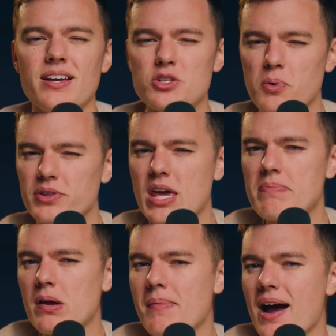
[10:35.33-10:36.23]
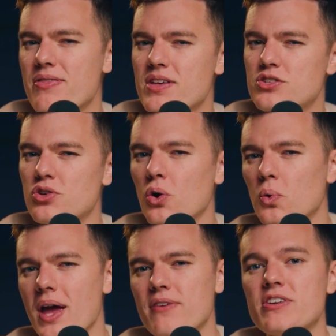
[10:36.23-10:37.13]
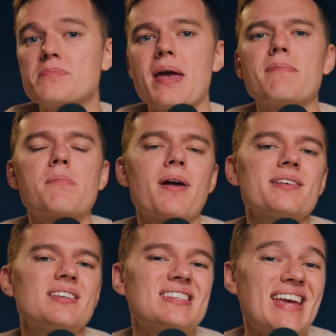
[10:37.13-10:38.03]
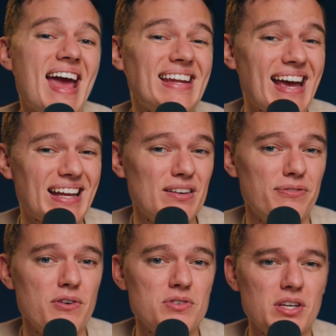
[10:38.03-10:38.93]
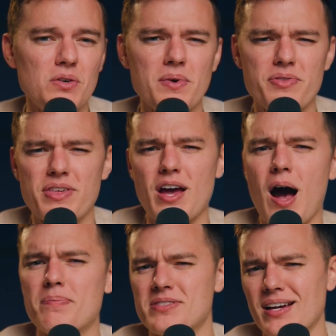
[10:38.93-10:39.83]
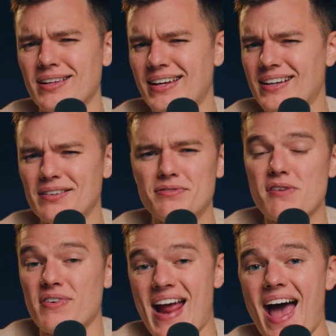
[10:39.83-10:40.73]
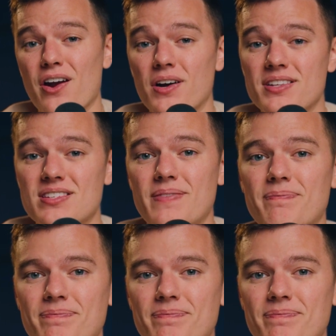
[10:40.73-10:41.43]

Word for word: It's worth keeping in mind that Total AV's payment process can get confusing with the upselling of different add-ons.